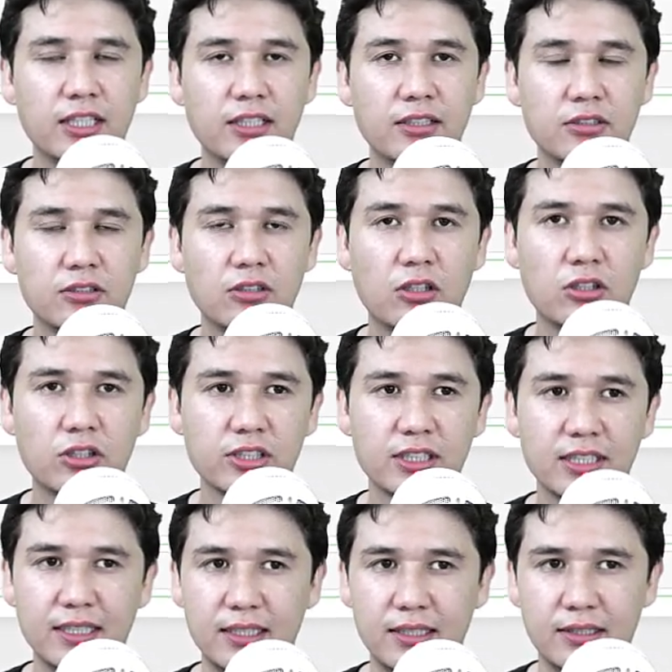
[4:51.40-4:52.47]
quote
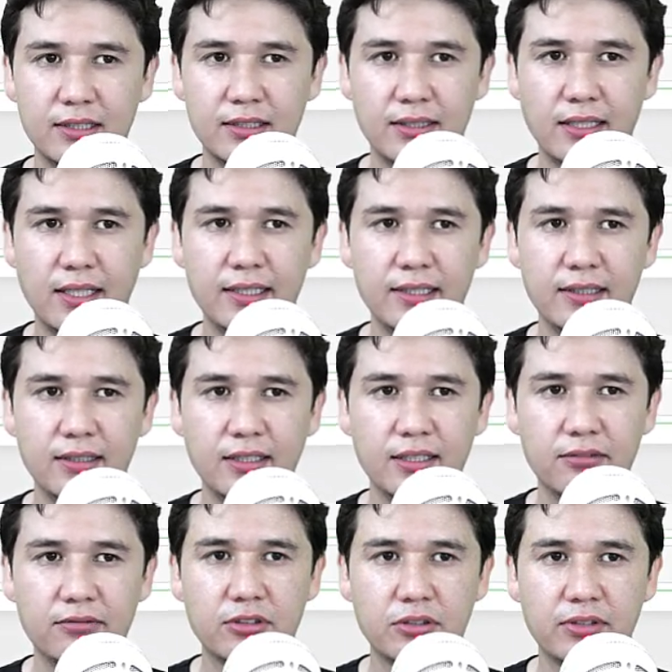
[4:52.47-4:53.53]
sign.
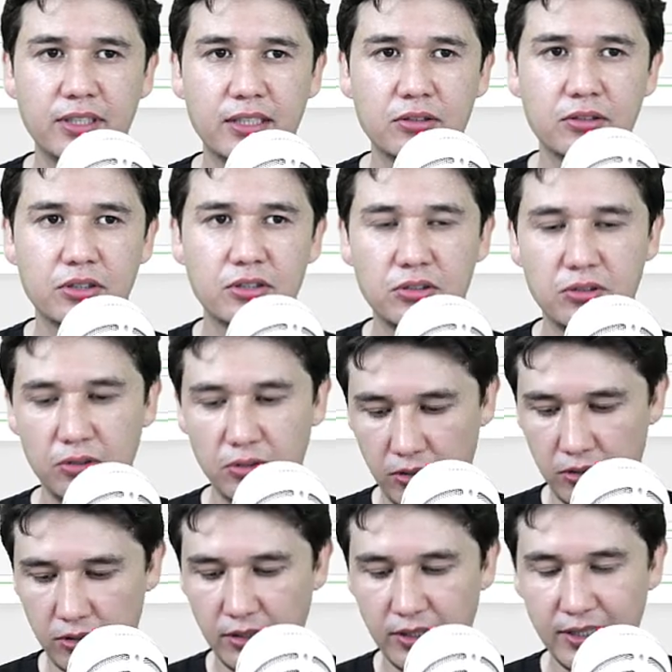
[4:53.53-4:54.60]
Therefore we are going to
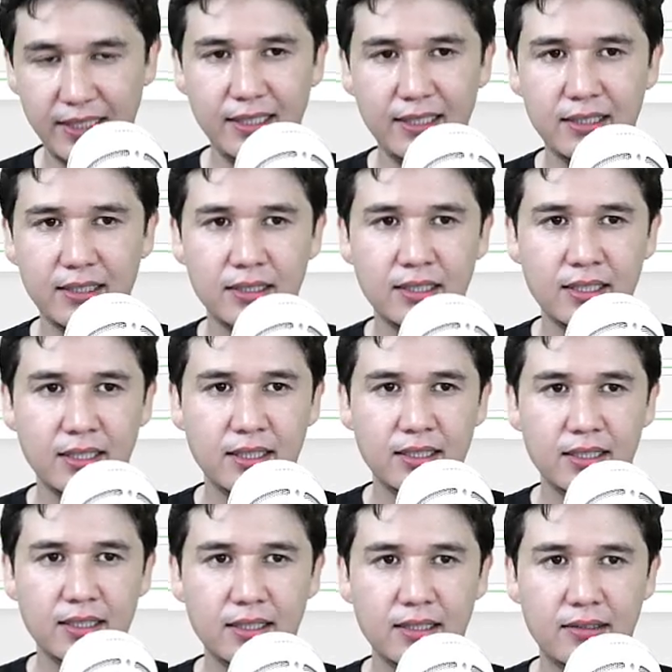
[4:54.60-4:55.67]
only
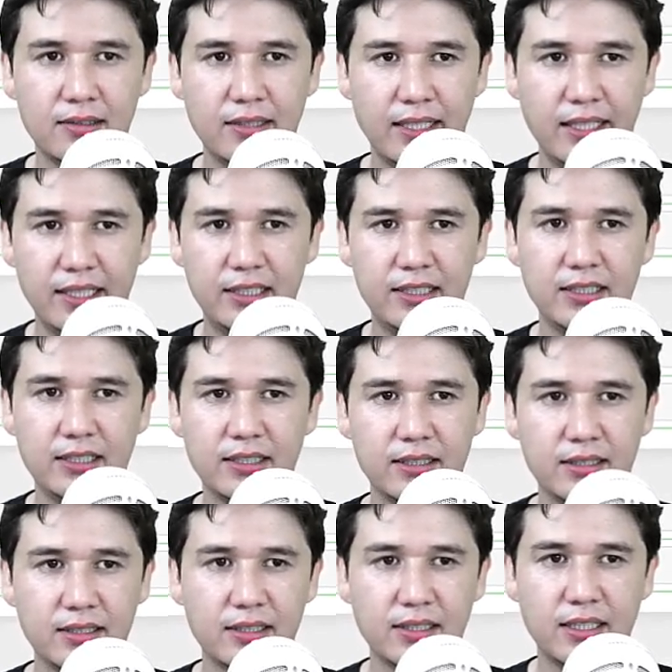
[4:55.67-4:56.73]
write
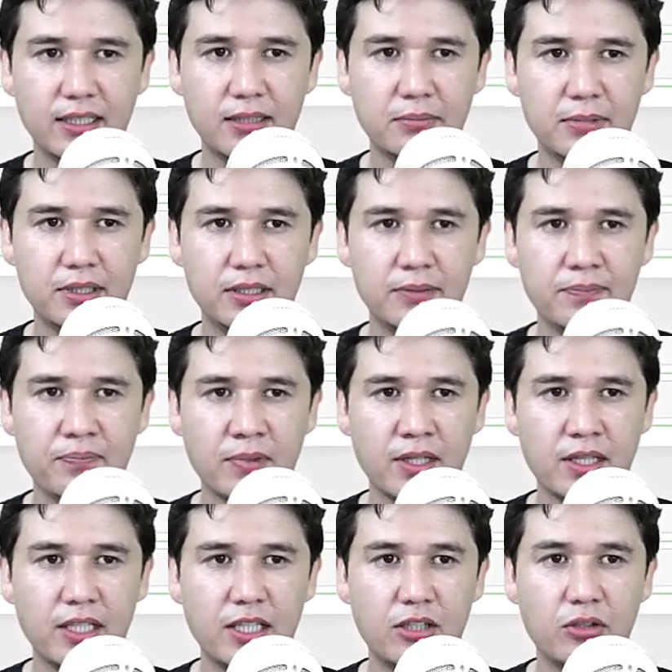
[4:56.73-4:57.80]
the number.
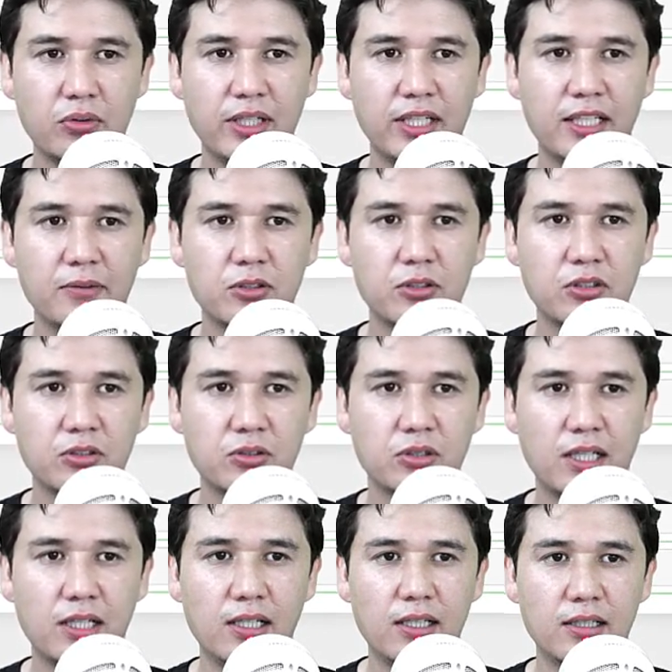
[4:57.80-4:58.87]
Now when I'm going to
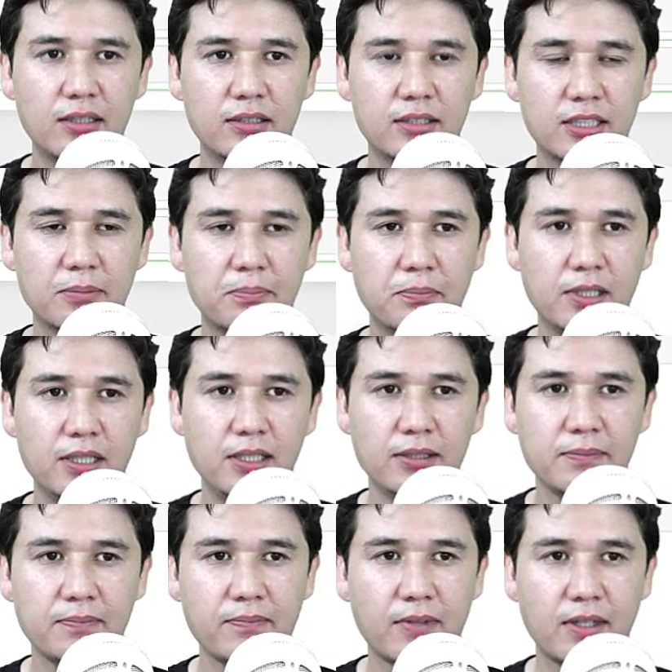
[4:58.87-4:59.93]
call a tuple,
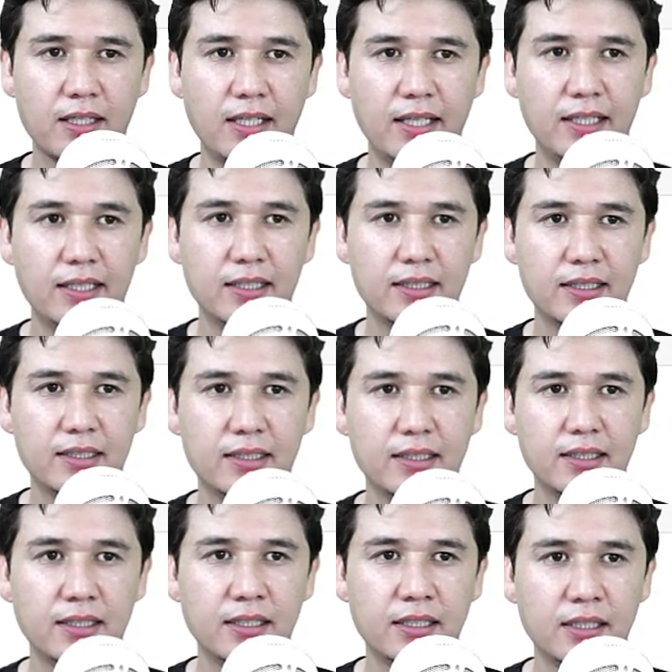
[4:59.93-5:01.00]
and
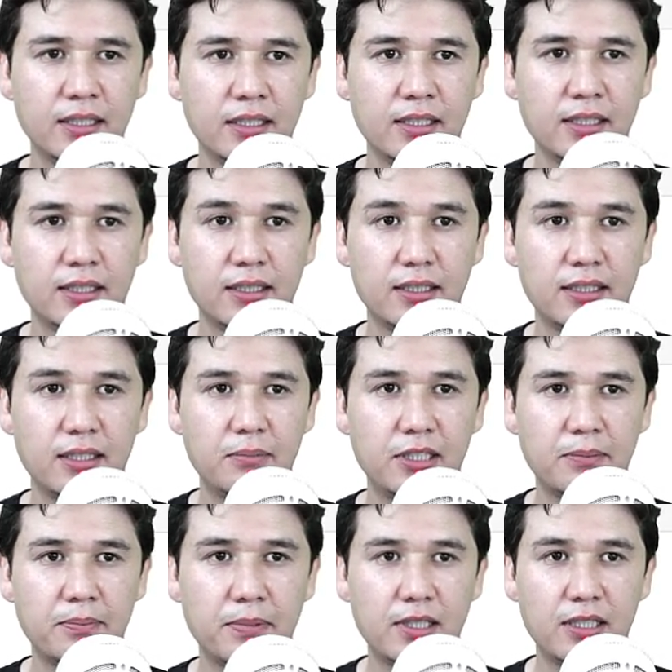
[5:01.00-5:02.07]
num
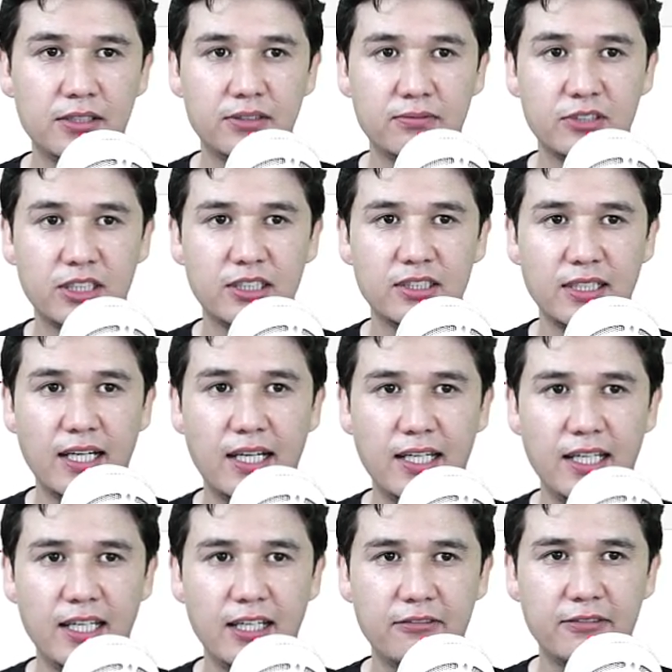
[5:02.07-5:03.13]
tuple, since I
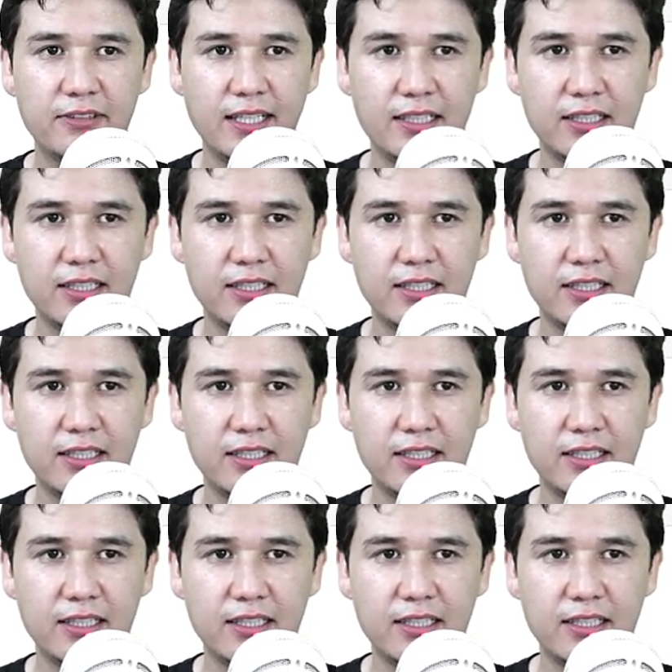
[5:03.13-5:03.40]
have that